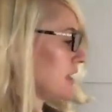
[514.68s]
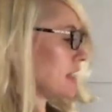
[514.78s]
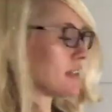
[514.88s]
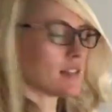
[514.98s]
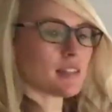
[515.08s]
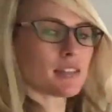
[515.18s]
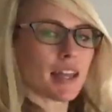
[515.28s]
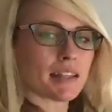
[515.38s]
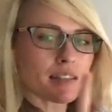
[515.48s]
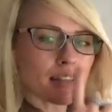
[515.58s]
then
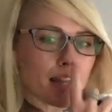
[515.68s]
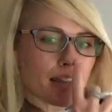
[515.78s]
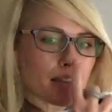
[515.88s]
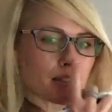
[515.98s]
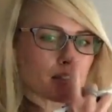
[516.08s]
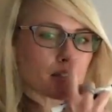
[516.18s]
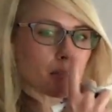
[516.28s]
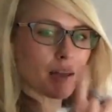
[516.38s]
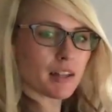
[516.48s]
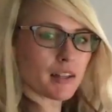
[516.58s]
scent, like the
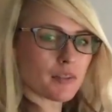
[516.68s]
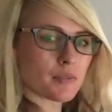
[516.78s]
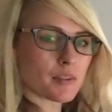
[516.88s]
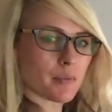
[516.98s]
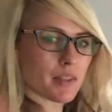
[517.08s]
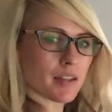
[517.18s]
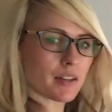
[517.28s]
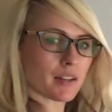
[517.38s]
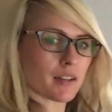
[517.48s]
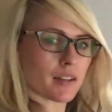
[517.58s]
smell of
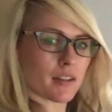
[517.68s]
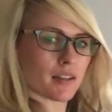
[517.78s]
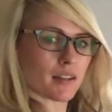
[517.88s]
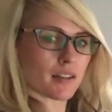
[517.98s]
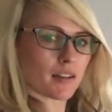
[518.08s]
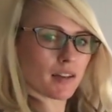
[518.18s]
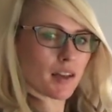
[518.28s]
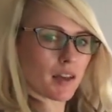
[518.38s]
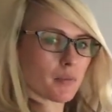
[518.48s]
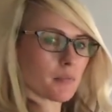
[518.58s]
something.
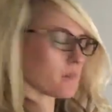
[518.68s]
Okay?